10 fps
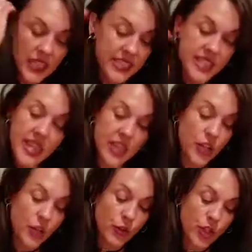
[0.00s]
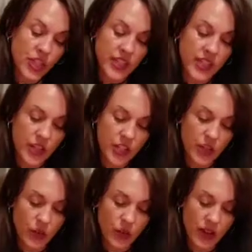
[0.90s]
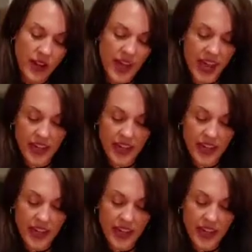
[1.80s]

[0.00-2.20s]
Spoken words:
taking no shit, you know? And